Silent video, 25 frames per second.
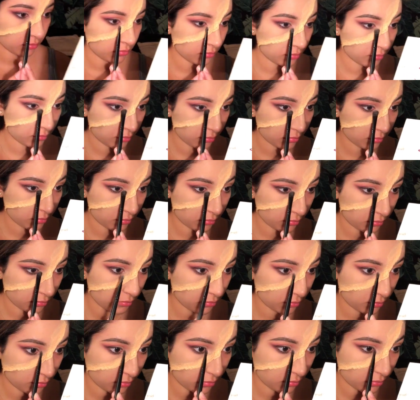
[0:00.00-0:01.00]
Also going
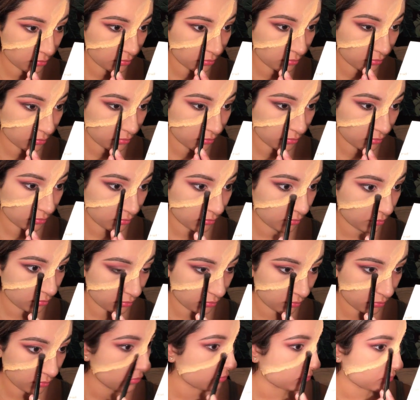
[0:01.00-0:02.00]
to add
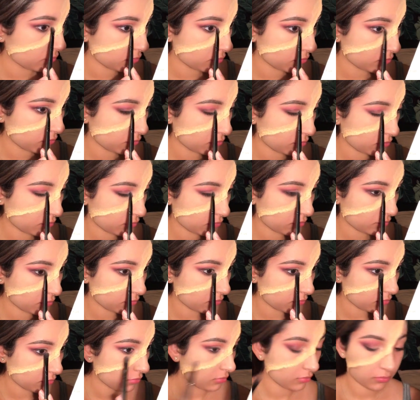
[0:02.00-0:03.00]
some inner corner
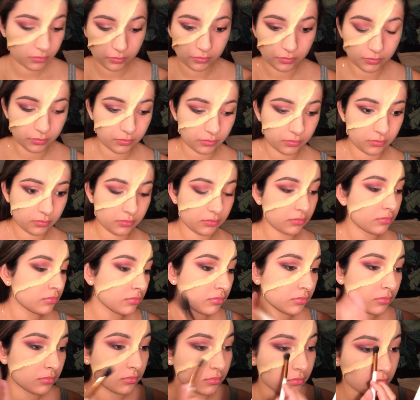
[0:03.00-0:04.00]
highlight and
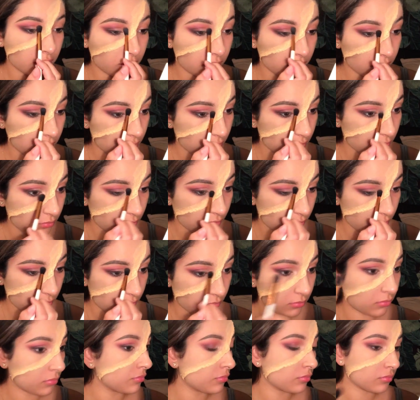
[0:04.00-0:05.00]
some
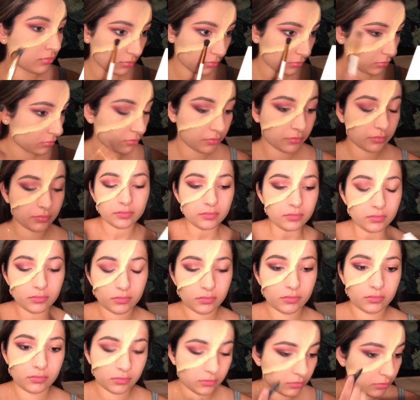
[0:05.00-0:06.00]
eyeliner on
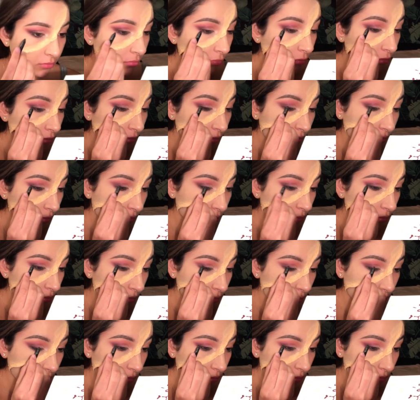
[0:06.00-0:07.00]
the outer portion of
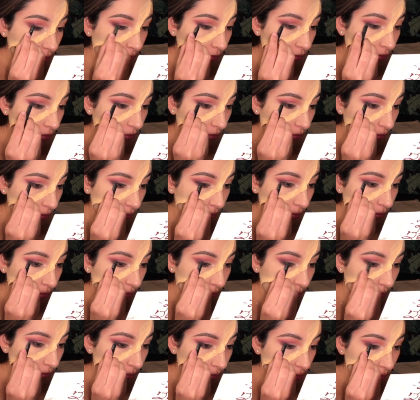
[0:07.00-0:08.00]
my eye just
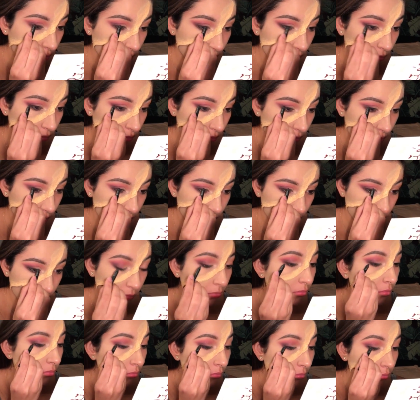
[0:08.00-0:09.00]
to
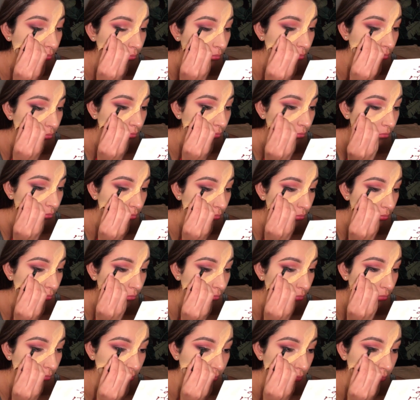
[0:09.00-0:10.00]
smudge it out and
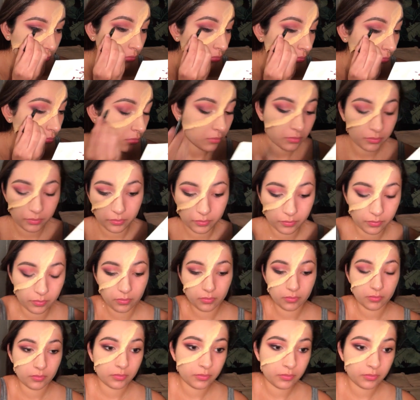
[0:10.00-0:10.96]
make it more smoky.